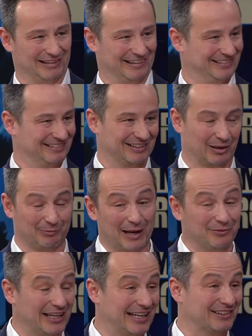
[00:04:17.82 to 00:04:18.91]
that's,
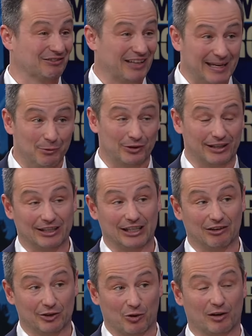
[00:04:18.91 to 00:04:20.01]
sometimes that gets labeled in the
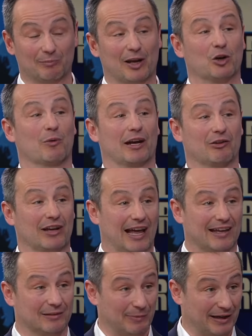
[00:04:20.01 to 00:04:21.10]
electronic medical record
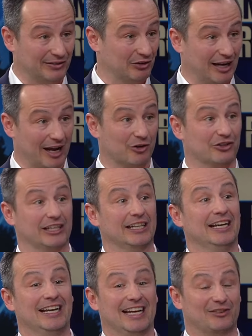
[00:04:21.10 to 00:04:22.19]
as a penicillin allergy.
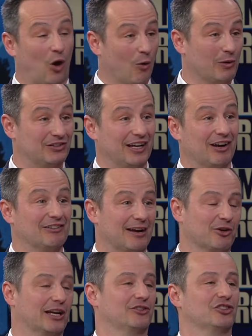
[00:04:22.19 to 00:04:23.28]
It's always there, it
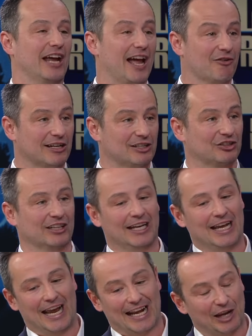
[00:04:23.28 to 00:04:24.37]
never gets challenged.
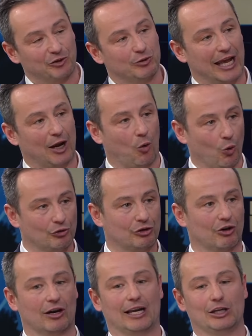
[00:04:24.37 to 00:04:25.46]
And as you get
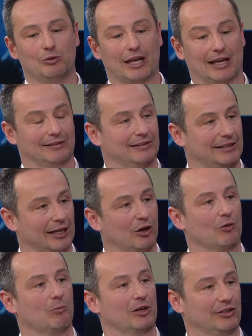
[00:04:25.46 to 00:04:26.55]
older and you get
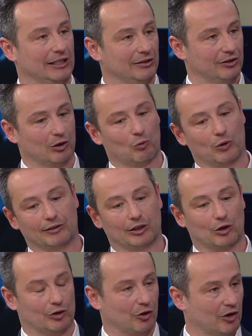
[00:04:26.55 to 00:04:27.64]
sicker much easier with, you
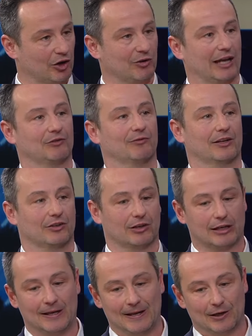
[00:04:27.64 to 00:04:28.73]
know, urinary tract
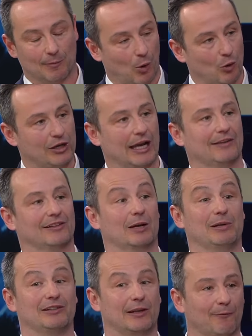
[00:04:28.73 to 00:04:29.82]
infection, pneumonia, it's gonna
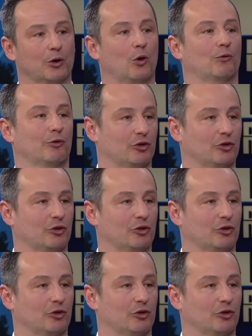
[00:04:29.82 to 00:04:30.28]
be difficult for